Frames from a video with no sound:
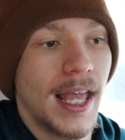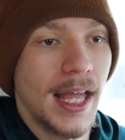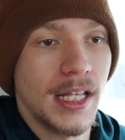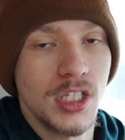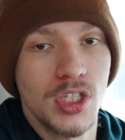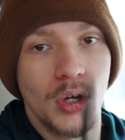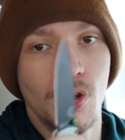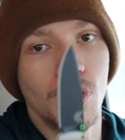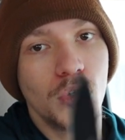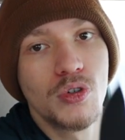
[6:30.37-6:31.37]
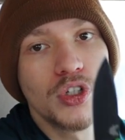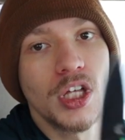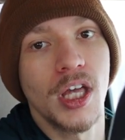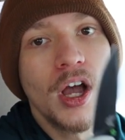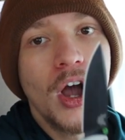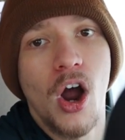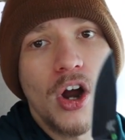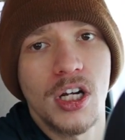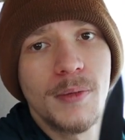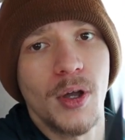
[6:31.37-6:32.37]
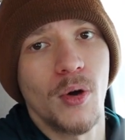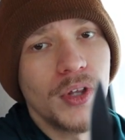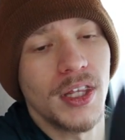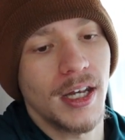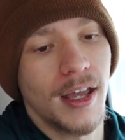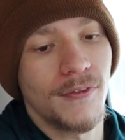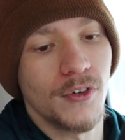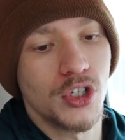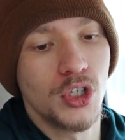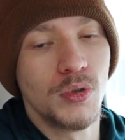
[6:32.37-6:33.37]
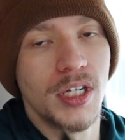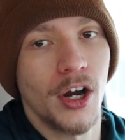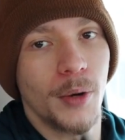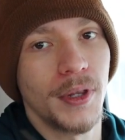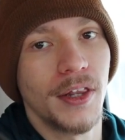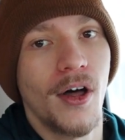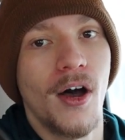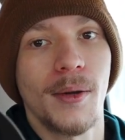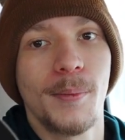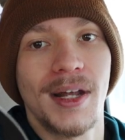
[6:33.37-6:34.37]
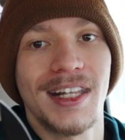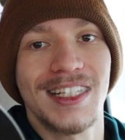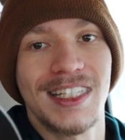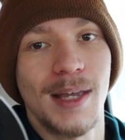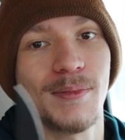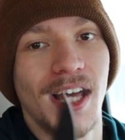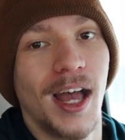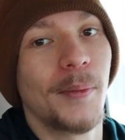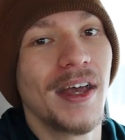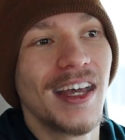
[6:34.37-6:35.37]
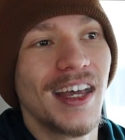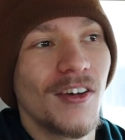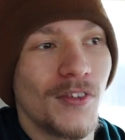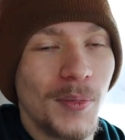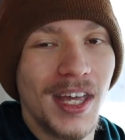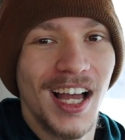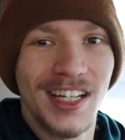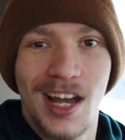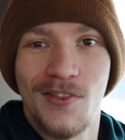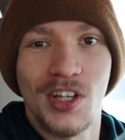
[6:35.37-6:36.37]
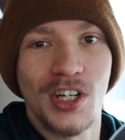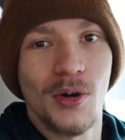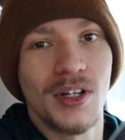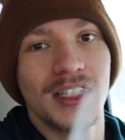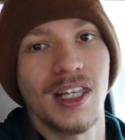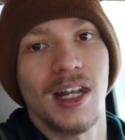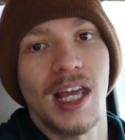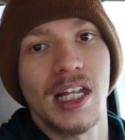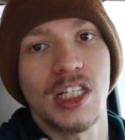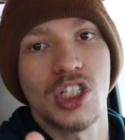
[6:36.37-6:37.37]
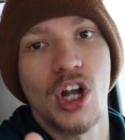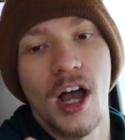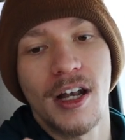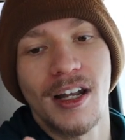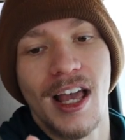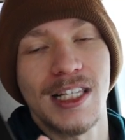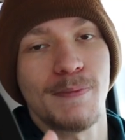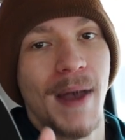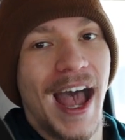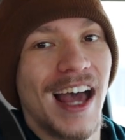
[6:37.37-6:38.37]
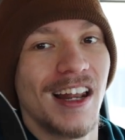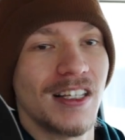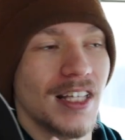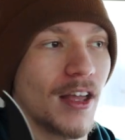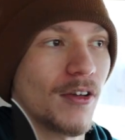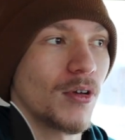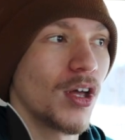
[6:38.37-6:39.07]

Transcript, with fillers: And so you usually aren't going to be holding the knife for too terribly long. But at the same time, for me, I definitely notice it. And it's not as bad as I